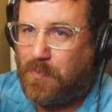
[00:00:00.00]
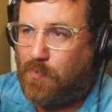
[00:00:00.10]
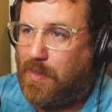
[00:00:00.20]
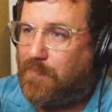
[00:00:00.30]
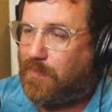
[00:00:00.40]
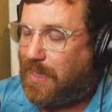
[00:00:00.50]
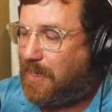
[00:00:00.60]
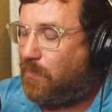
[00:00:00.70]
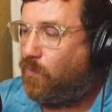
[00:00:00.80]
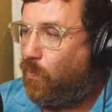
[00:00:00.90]
whenever the
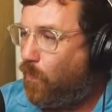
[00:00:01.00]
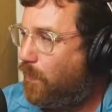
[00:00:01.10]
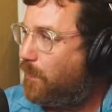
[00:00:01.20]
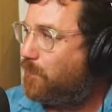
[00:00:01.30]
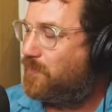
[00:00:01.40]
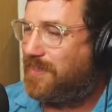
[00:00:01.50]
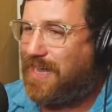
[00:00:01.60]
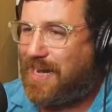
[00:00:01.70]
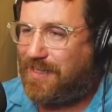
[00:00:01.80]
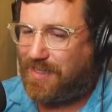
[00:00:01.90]
air warms to
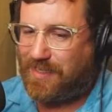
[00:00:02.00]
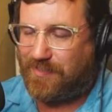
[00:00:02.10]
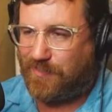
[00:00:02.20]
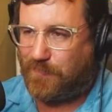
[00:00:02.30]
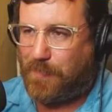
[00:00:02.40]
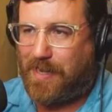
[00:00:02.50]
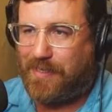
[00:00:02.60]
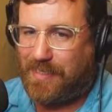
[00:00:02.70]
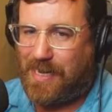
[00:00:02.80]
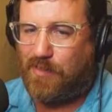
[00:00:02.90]
90, it's
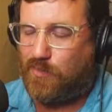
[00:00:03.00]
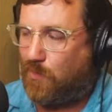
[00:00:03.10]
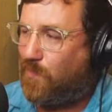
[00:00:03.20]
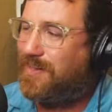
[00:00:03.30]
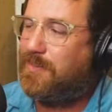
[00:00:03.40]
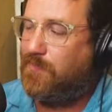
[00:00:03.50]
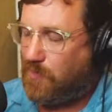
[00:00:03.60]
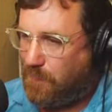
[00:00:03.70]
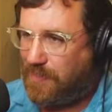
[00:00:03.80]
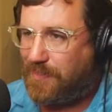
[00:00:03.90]
expanding out, so the relative
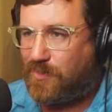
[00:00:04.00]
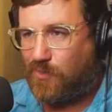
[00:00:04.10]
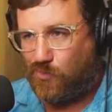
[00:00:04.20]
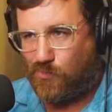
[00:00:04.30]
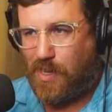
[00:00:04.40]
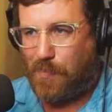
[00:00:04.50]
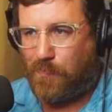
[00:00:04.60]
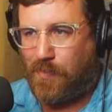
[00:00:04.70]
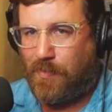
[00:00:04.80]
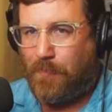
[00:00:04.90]
humidity should
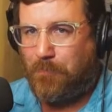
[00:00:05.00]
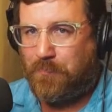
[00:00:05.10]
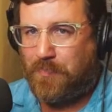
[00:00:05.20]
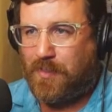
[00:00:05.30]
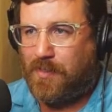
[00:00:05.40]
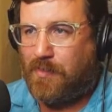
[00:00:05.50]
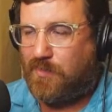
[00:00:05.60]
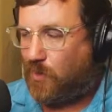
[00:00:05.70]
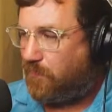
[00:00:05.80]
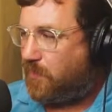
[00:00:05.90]
drop.
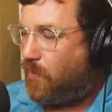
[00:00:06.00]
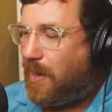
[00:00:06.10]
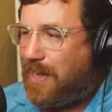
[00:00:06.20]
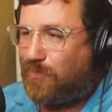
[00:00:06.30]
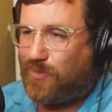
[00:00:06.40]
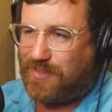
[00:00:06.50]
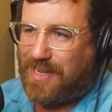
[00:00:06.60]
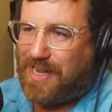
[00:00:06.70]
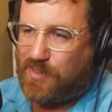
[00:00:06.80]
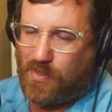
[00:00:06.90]
So if you go
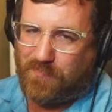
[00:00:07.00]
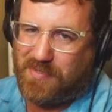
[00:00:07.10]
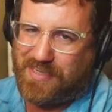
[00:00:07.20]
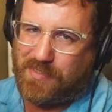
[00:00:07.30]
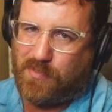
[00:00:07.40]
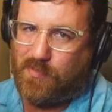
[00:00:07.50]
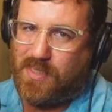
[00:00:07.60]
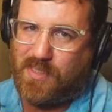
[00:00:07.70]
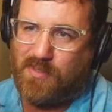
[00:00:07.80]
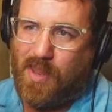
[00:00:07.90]
outside, you have 90
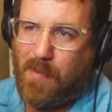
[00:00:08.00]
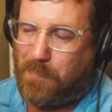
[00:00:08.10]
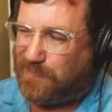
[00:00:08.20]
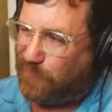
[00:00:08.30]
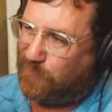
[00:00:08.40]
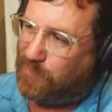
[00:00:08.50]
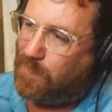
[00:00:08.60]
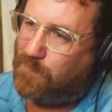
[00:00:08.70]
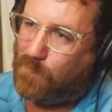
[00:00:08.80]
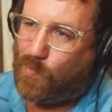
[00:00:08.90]
degrees, but there's
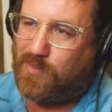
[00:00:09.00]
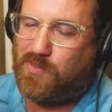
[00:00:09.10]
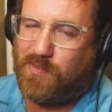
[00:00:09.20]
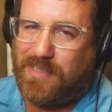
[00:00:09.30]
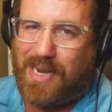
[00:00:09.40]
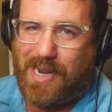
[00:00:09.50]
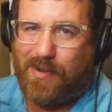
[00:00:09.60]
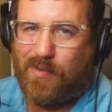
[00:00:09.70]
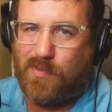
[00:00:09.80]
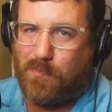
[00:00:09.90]
enough moisture in the
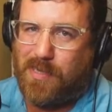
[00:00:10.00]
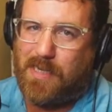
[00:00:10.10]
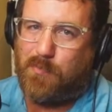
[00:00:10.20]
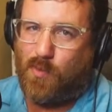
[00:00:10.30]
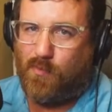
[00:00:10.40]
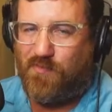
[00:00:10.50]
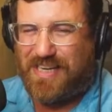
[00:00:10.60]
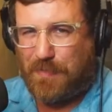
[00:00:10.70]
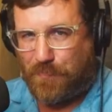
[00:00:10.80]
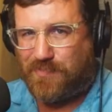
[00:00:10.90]
air to bring it up to a
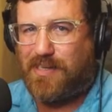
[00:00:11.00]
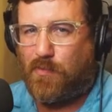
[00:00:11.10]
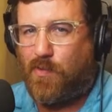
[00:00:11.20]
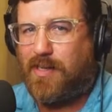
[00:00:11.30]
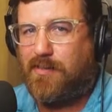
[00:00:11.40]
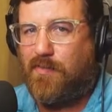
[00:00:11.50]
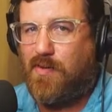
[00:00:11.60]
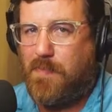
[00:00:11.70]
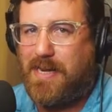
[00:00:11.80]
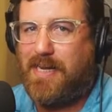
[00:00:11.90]
50% relative
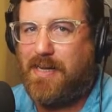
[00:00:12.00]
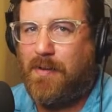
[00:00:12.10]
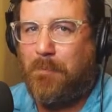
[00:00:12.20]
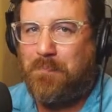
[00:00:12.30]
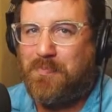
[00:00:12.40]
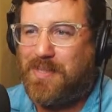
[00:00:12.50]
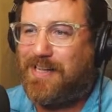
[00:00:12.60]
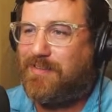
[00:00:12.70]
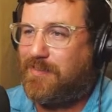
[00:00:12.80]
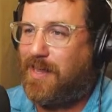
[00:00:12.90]
humidity.
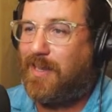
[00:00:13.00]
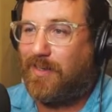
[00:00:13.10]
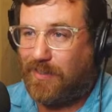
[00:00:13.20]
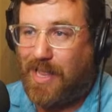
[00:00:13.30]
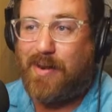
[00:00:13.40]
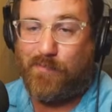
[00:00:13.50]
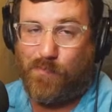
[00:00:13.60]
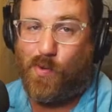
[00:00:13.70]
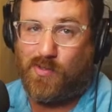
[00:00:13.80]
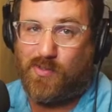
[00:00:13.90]
That's a lot of
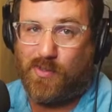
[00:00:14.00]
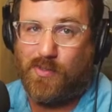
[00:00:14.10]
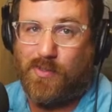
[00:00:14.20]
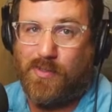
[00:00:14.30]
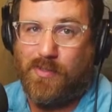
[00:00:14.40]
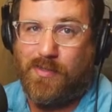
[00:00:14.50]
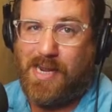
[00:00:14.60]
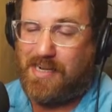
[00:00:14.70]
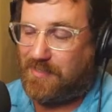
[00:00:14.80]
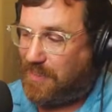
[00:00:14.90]
moisture.
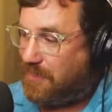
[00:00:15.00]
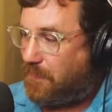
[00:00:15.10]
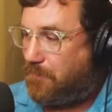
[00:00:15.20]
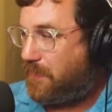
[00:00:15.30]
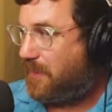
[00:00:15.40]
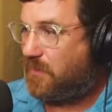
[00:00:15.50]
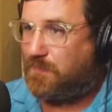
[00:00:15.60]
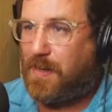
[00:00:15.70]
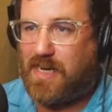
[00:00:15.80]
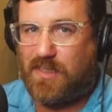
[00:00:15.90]
It just has a big
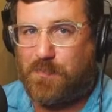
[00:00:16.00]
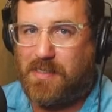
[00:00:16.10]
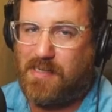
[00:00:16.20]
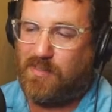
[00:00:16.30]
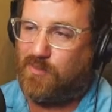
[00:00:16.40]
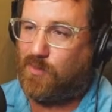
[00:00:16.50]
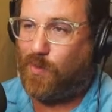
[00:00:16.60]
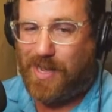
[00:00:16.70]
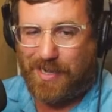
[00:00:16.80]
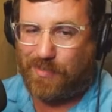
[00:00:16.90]
space because it's so
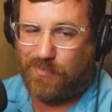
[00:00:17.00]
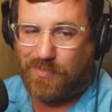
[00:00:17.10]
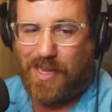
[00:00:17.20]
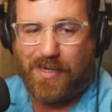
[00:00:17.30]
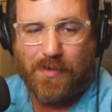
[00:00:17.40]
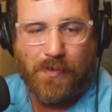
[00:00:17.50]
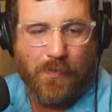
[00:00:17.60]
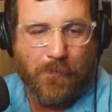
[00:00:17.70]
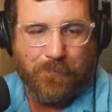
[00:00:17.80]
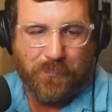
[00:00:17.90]
hot outside.
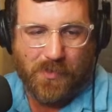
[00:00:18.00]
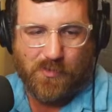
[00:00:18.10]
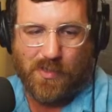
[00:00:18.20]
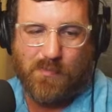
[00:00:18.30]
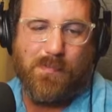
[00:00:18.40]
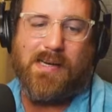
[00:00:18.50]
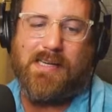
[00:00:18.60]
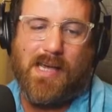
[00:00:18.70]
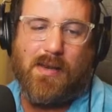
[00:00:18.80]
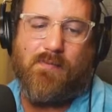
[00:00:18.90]
So let's bring it
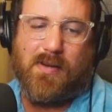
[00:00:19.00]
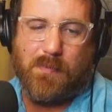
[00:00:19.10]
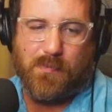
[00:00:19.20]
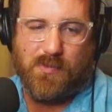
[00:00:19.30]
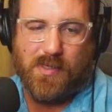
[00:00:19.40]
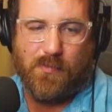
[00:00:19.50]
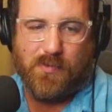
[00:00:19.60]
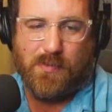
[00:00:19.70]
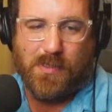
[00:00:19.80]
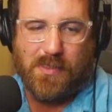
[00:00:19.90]
down to 50%. We'll
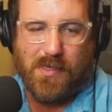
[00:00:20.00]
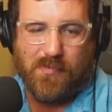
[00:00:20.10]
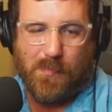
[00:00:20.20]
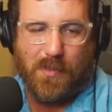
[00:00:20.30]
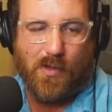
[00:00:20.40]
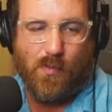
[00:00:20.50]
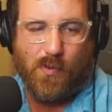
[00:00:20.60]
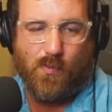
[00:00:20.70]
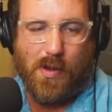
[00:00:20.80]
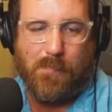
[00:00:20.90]
see what it does. I'm going to
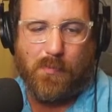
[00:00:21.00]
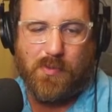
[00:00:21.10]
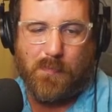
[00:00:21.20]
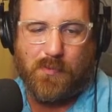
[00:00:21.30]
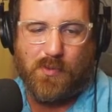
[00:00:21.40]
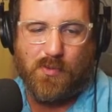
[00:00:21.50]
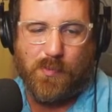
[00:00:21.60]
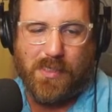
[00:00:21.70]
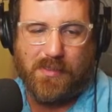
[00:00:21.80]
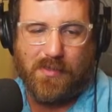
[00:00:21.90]
lower the wet bulb temperature
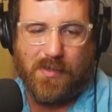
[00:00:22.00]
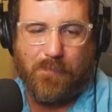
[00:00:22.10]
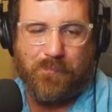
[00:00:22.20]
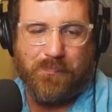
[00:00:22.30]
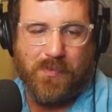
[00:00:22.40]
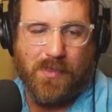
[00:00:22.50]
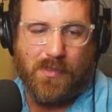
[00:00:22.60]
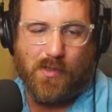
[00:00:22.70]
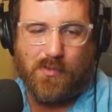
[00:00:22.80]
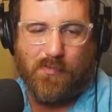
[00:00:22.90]
till we get to
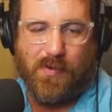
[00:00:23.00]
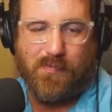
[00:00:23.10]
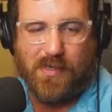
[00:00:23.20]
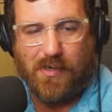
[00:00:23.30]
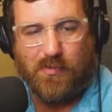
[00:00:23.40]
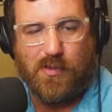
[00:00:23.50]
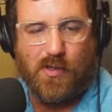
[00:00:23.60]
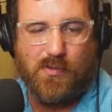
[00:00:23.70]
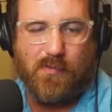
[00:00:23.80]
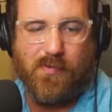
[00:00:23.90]
close to 50. Here's
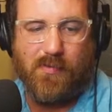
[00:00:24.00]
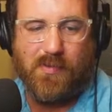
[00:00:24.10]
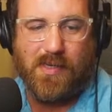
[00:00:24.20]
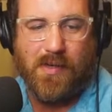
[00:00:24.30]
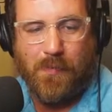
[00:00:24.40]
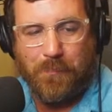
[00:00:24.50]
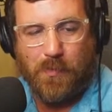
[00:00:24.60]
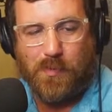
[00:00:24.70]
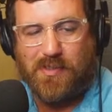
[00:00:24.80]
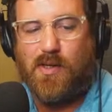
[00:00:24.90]
close to 50.
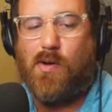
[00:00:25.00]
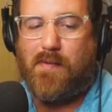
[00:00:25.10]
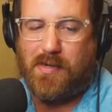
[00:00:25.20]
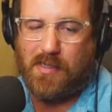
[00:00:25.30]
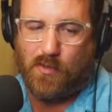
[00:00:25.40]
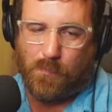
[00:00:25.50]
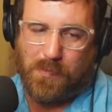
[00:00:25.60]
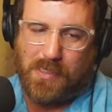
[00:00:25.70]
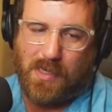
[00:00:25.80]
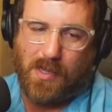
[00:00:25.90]
We still have an
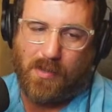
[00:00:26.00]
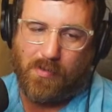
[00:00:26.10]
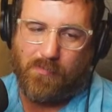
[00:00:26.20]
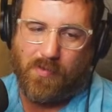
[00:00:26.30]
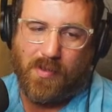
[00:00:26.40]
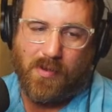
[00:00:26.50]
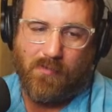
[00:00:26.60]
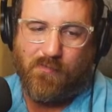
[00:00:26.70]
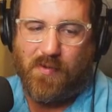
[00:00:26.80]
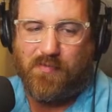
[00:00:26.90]
enthalpy of
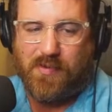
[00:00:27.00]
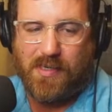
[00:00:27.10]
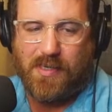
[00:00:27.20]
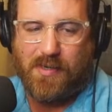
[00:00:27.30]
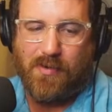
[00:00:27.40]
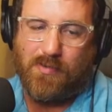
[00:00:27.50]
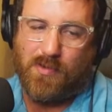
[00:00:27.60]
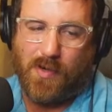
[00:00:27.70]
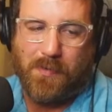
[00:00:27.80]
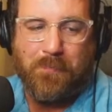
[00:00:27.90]
50.
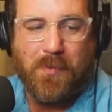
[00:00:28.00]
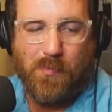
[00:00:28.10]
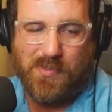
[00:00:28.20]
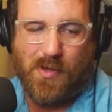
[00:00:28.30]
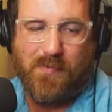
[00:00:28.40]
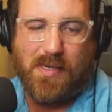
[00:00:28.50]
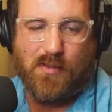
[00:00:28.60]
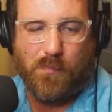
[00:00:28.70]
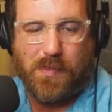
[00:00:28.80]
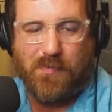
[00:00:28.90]
Sorry. We still have an
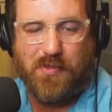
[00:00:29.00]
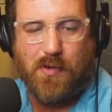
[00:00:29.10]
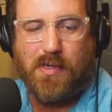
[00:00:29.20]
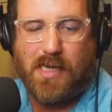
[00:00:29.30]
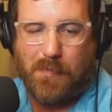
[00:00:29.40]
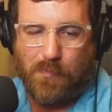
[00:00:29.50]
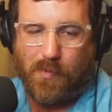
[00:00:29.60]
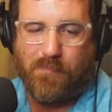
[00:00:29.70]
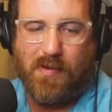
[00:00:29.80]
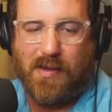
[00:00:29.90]
enthalpy of
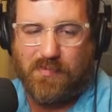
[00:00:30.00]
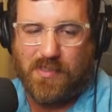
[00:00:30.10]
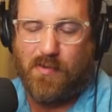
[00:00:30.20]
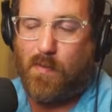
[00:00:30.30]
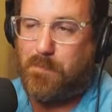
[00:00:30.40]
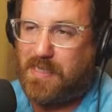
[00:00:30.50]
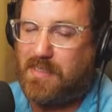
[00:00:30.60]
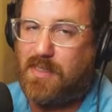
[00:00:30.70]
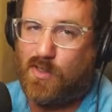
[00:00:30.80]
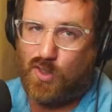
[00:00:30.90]
38.50
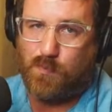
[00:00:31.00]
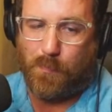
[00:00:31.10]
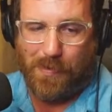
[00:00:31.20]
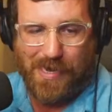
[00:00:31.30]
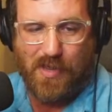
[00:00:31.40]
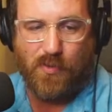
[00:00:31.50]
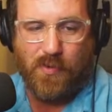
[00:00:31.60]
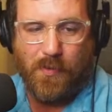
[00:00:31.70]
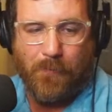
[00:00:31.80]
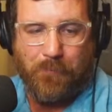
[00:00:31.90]
BTUs per pound
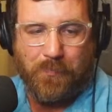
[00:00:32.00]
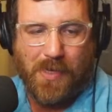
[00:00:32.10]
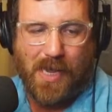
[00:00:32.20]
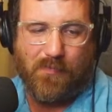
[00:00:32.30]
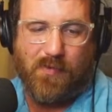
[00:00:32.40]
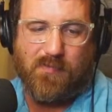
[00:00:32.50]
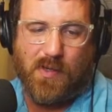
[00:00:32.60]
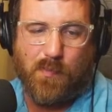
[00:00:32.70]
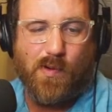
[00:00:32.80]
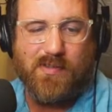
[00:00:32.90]
at
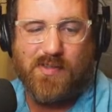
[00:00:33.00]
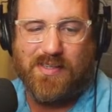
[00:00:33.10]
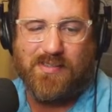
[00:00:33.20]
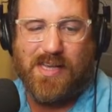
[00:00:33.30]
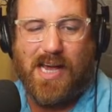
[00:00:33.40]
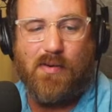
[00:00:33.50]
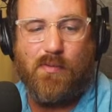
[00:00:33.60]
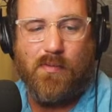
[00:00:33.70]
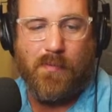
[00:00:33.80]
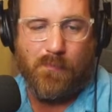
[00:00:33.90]

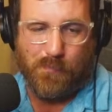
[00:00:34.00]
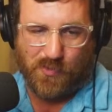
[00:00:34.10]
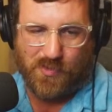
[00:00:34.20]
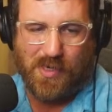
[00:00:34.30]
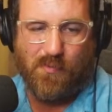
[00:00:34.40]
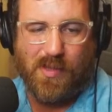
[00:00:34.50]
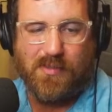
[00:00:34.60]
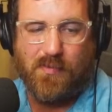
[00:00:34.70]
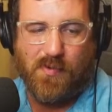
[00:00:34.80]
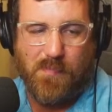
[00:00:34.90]
50.69%
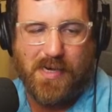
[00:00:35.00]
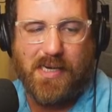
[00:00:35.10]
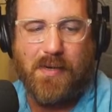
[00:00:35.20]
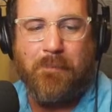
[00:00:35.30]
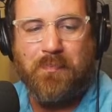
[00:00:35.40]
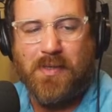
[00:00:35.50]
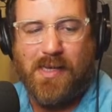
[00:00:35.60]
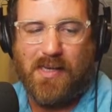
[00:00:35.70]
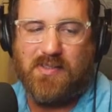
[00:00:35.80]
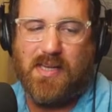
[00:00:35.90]
relative humidity
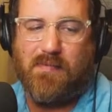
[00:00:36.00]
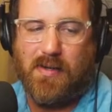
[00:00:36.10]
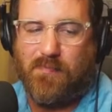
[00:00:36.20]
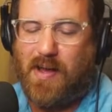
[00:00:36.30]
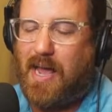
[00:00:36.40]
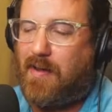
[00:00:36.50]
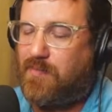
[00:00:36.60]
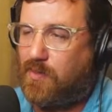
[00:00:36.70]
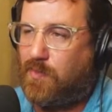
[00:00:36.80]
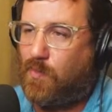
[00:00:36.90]
a 75
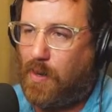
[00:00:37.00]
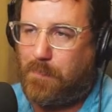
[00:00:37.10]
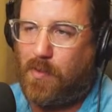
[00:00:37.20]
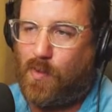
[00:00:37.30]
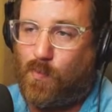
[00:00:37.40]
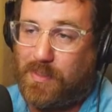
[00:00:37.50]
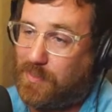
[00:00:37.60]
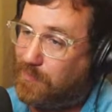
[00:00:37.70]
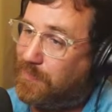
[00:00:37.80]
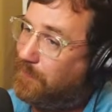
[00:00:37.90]
degree wet bulb, which
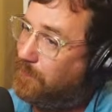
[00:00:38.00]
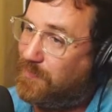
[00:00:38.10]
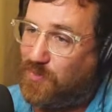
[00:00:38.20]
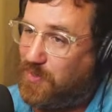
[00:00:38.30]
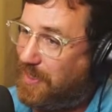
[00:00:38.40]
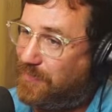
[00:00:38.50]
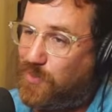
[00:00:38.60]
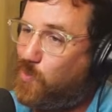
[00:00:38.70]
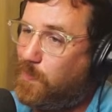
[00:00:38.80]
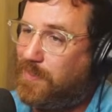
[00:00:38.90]
is this is a nice
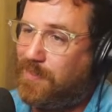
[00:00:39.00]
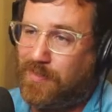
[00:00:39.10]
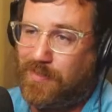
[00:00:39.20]
humid,